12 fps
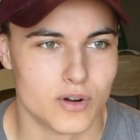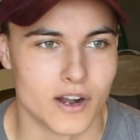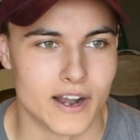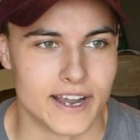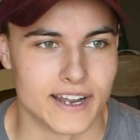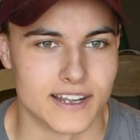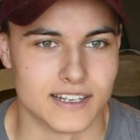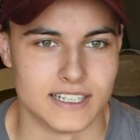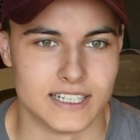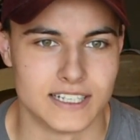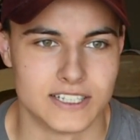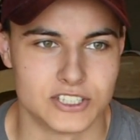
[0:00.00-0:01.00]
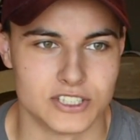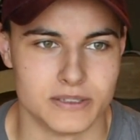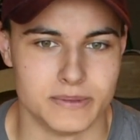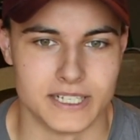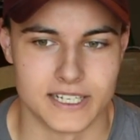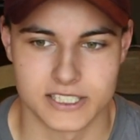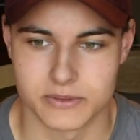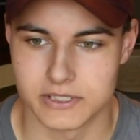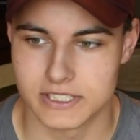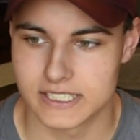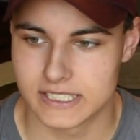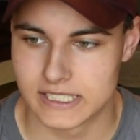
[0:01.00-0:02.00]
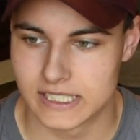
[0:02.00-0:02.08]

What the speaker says: All right, should I be honest with this?